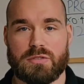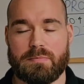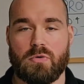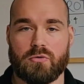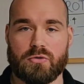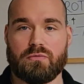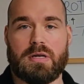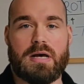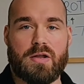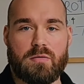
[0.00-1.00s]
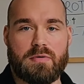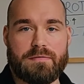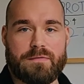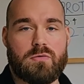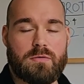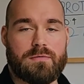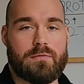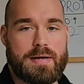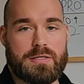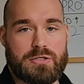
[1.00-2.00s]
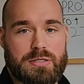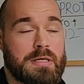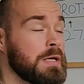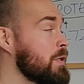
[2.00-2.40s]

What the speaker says: I'm not just relying on my food for energy.